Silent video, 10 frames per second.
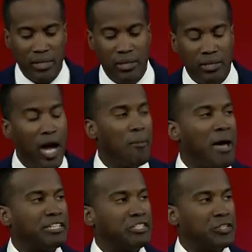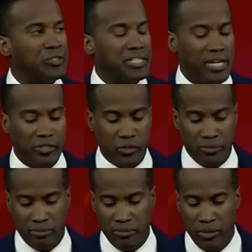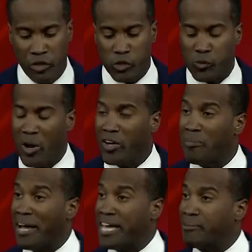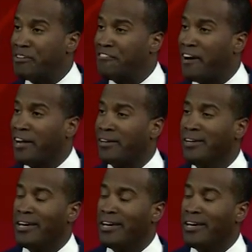Now imagine you're in the desert. You're surrounded by enemy fire